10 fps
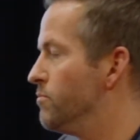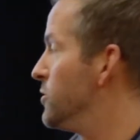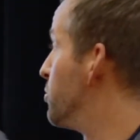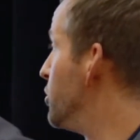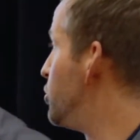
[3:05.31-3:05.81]

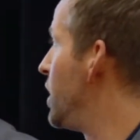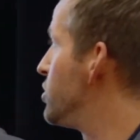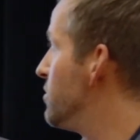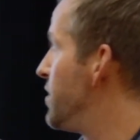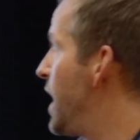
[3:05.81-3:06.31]

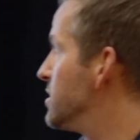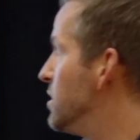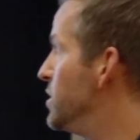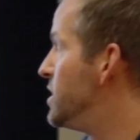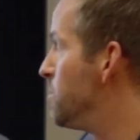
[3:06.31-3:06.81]
Depreciation of the asset,
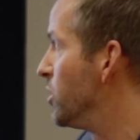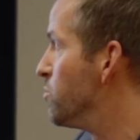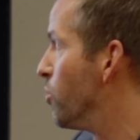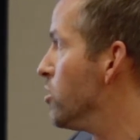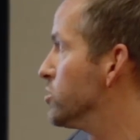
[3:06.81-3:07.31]
we typically
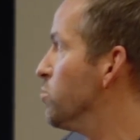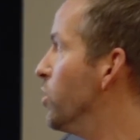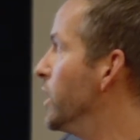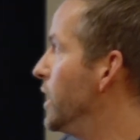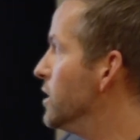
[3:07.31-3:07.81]
also
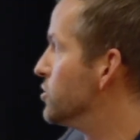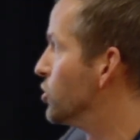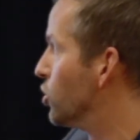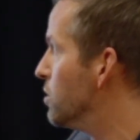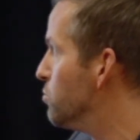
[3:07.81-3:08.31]
bring in, so
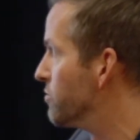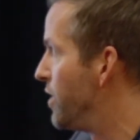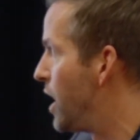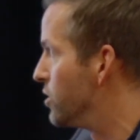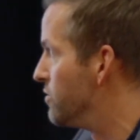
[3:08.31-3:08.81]
current book
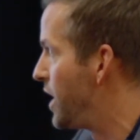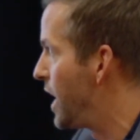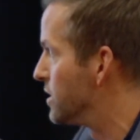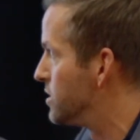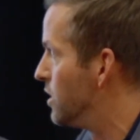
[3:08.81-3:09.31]
value of the
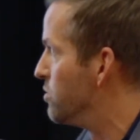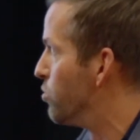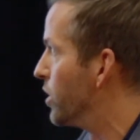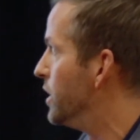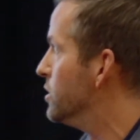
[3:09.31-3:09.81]
asset we
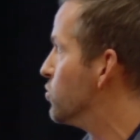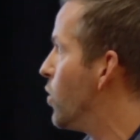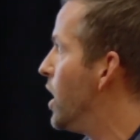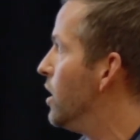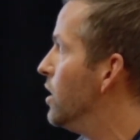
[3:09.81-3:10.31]
bring in as
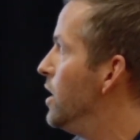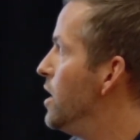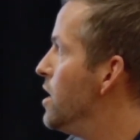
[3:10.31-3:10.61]
well.